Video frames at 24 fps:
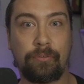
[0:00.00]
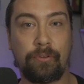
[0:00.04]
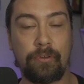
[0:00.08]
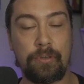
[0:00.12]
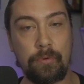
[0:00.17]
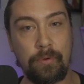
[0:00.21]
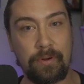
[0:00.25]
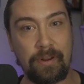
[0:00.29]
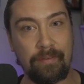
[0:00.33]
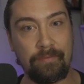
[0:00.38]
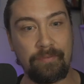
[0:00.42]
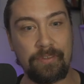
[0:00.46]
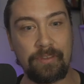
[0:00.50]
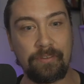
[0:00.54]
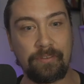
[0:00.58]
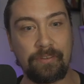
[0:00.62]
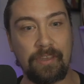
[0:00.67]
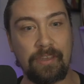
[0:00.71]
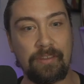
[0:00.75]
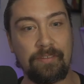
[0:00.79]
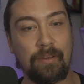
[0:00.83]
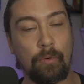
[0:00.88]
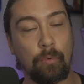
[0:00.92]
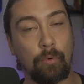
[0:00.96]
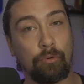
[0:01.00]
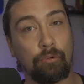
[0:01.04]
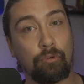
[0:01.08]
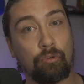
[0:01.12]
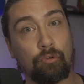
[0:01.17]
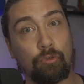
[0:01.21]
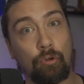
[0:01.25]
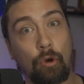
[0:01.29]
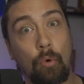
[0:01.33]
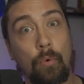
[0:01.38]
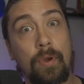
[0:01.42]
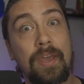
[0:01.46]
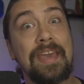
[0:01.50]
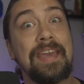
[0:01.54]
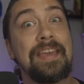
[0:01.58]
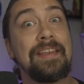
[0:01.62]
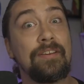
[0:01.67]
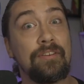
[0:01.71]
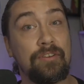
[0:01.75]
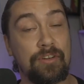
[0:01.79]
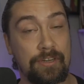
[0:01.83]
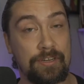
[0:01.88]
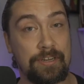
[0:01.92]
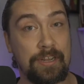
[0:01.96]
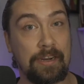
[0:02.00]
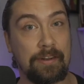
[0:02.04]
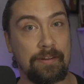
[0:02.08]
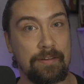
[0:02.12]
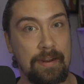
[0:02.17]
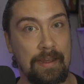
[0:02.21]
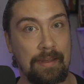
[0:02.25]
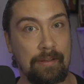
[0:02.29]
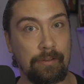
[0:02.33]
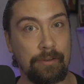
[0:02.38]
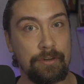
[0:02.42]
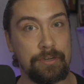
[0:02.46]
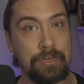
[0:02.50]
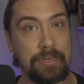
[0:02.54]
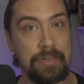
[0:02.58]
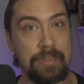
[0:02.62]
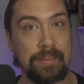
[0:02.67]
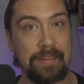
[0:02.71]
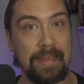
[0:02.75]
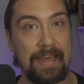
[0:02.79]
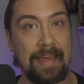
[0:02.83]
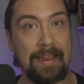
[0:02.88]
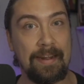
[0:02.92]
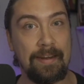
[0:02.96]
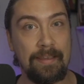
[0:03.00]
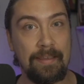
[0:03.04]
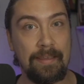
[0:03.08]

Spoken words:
you would have these kids that were so into technology that